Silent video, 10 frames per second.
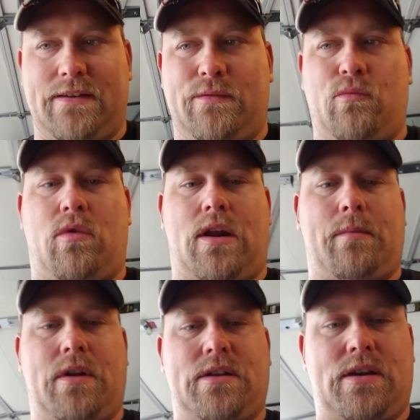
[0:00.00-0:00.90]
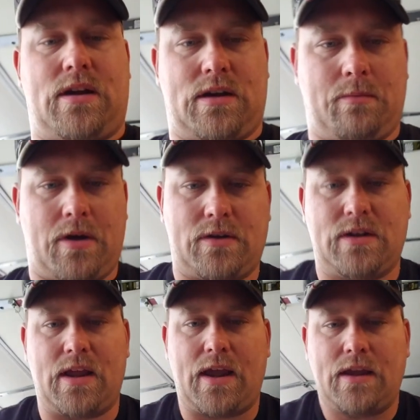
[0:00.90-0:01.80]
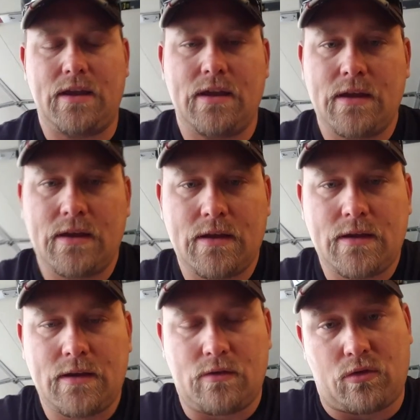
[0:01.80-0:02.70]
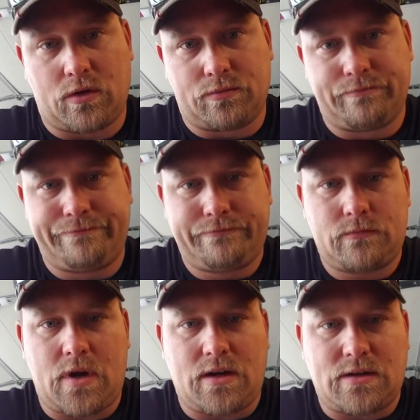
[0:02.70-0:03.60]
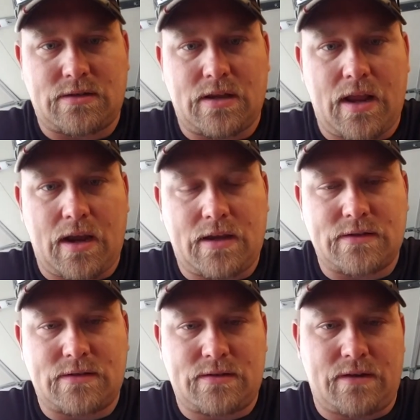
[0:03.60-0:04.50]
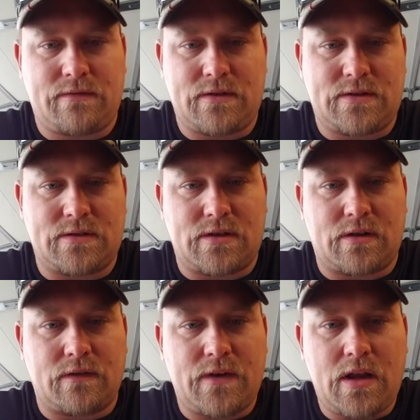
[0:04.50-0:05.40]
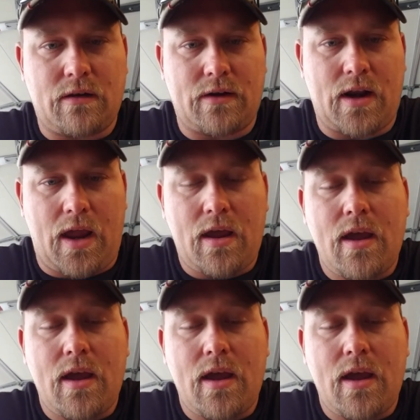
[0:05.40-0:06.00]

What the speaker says: what I'm going to talk about today. Or not just today, because this is the third video today.